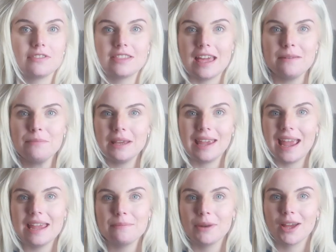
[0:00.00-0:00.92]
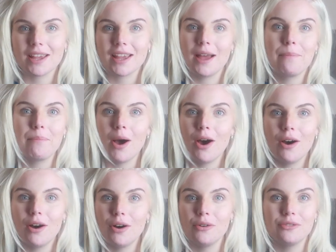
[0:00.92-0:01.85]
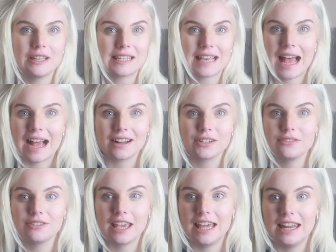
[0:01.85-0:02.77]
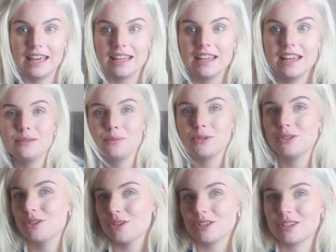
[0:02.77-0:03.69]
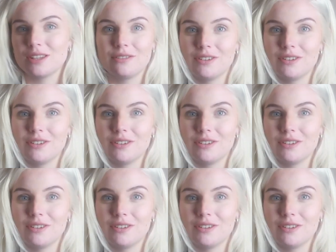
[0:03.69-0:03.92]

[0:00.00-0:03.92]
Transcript: then became like a part of his act of killing. This was just the